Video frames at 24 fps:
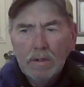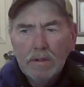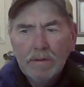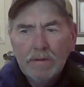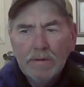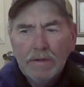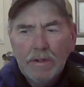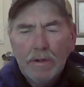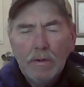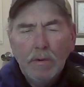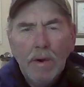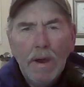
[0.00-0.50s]

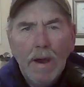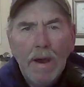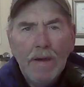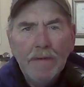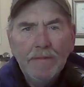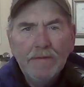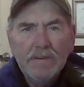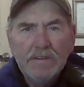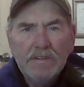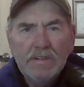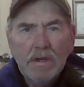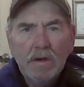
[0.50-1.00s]
they don't have
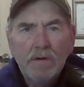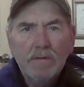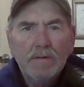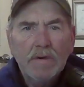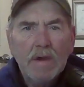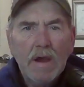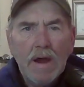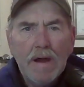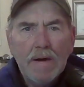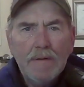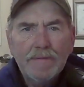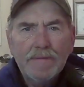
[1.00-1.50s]
the
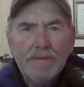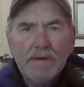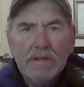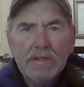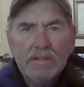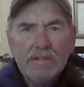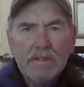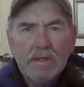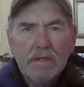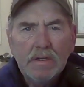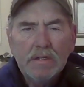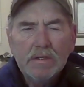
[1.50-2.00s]

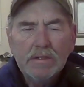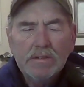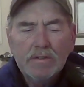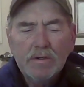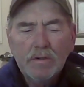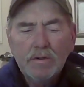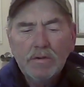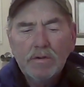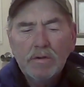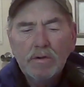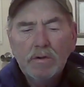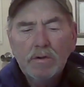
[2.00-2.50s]
self-confidence in it, so
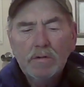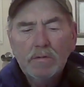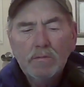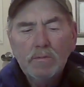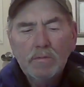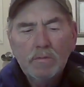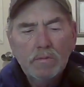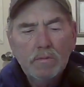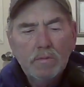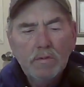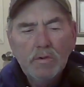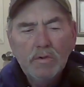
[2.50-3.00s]
they're
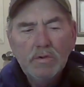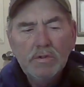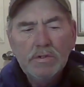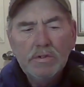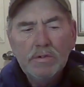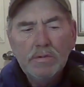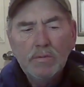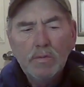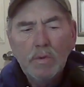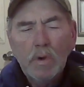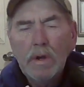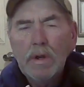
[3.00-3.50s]
usually
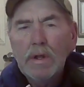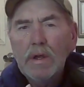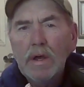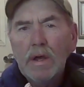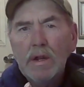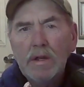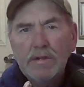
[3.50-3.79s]
running on a